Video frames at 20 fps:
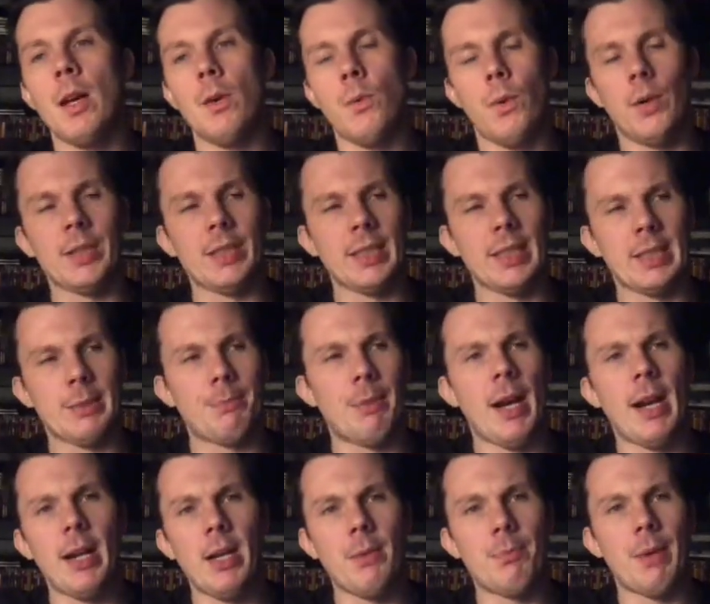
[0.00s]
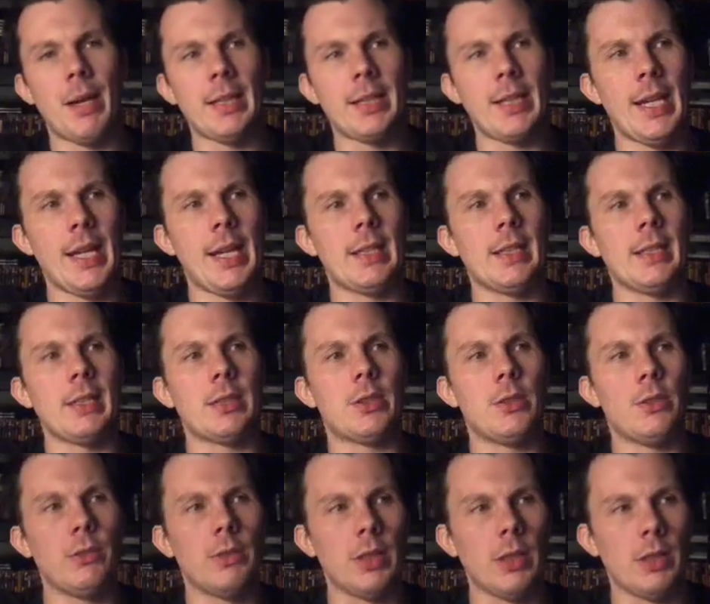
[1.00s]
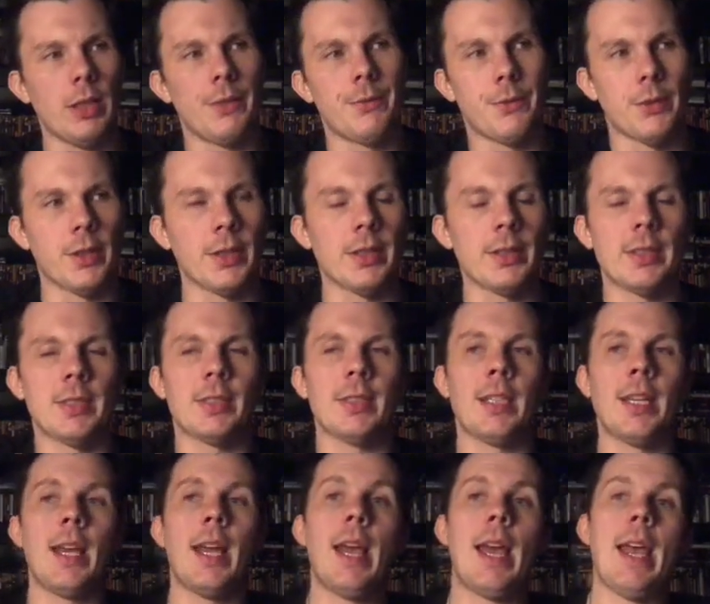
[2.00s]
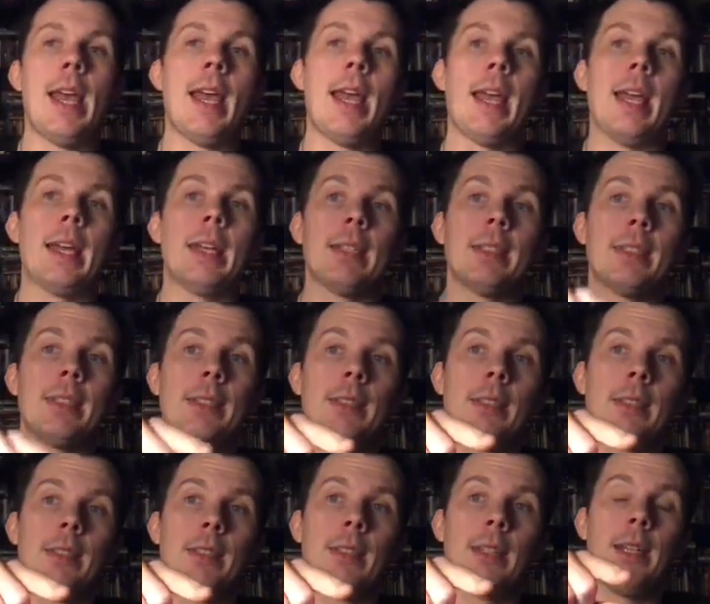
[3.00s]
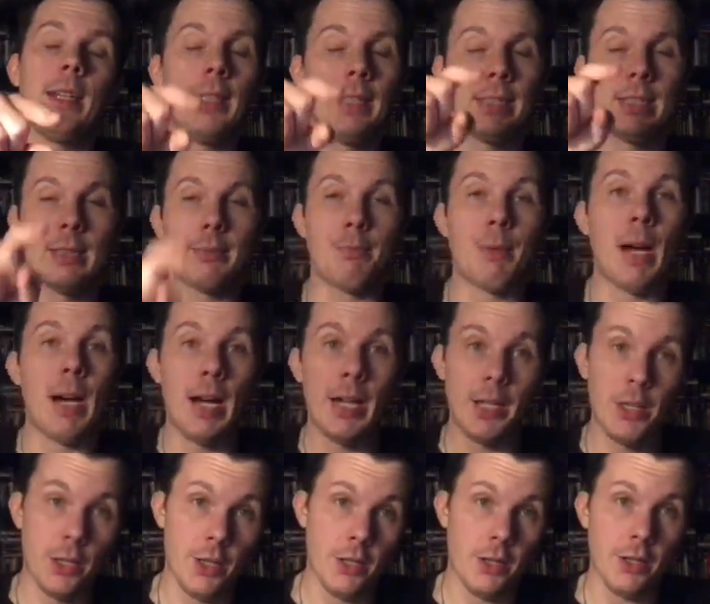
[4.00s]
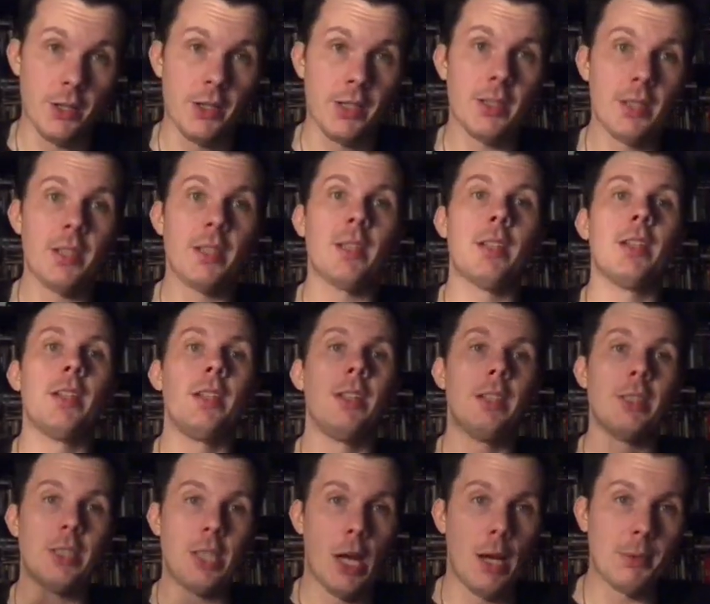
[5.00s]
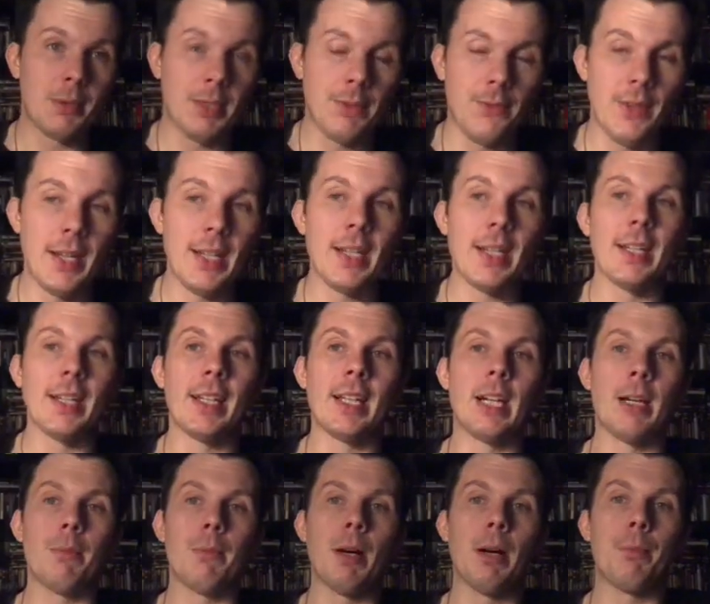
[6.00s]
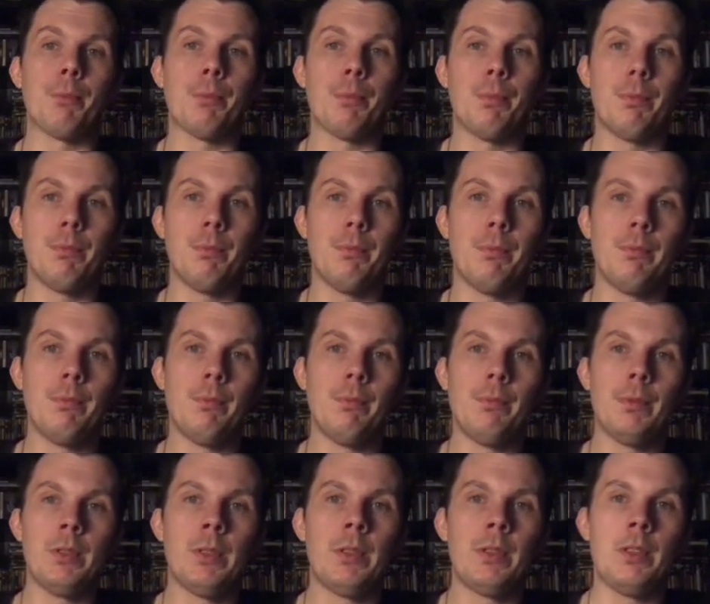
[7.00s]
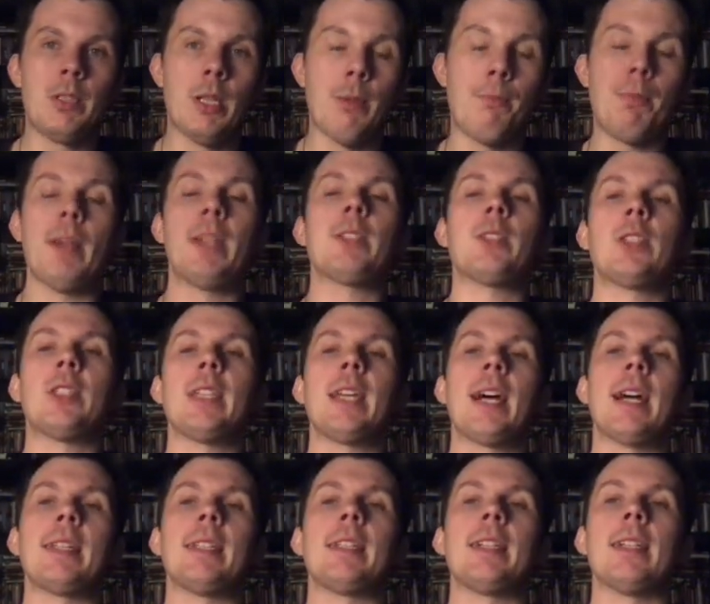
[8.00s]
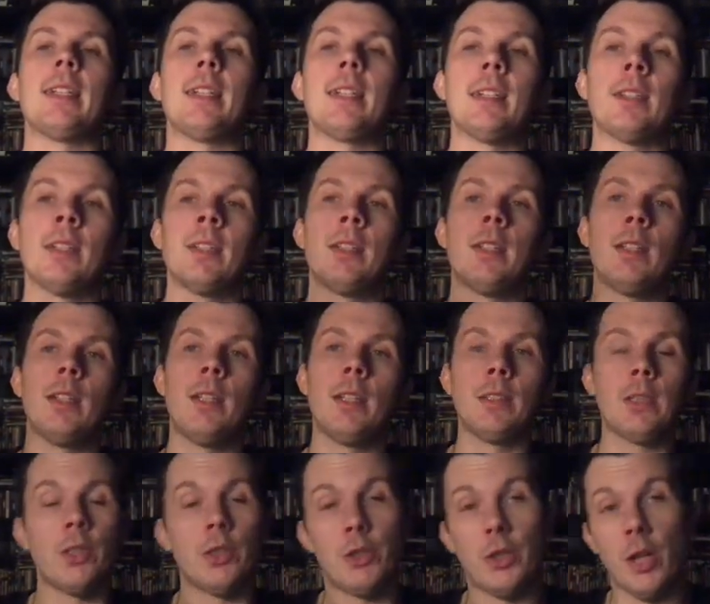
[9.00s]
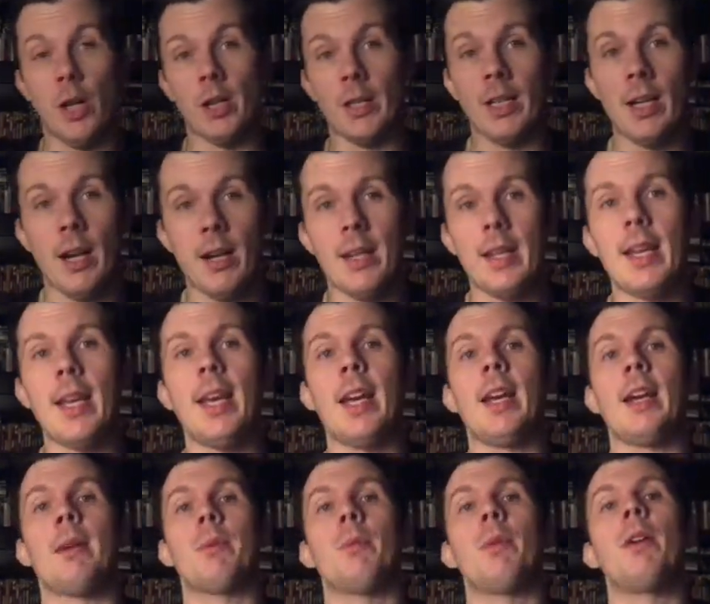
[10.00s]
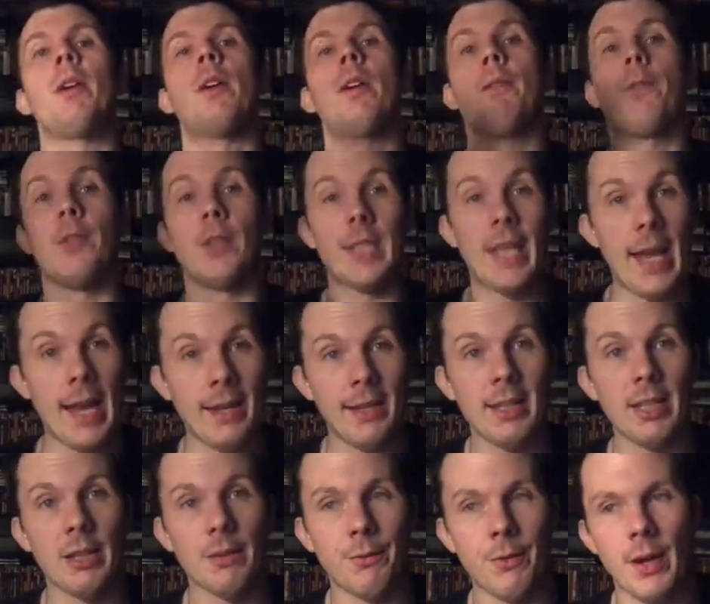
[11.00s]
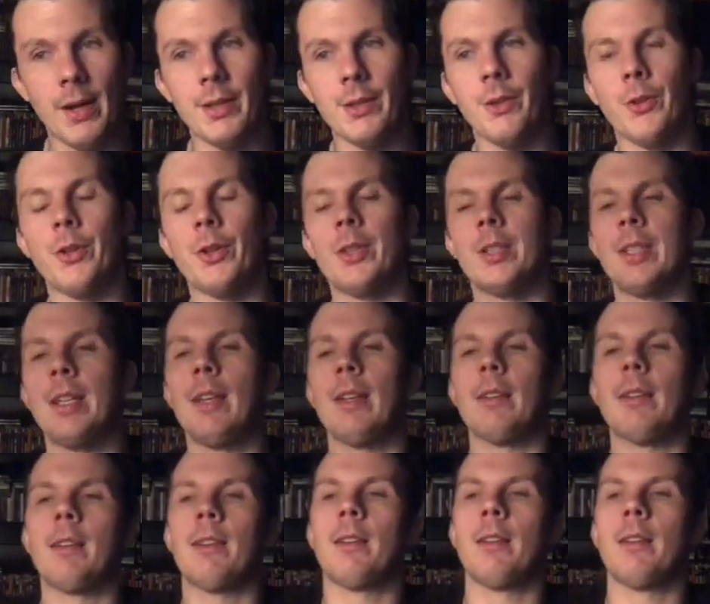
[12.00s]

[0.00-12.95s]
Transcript: was inspired by ending to Deliverance and inspired Tom Savini to come up to pitch the idea to Sean Cunningham for the ending to Friday the 13th.